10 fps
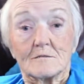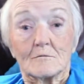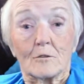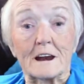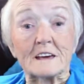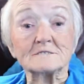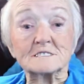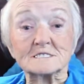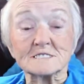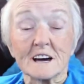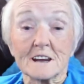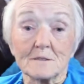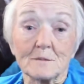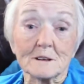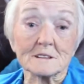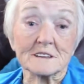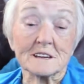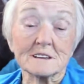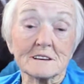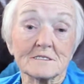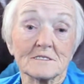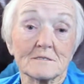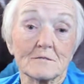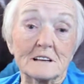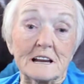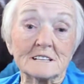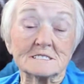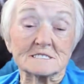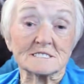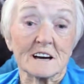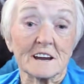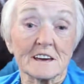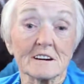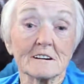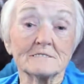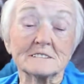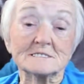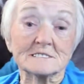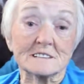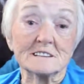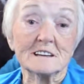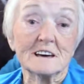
Relief Society building at the Relief Society office and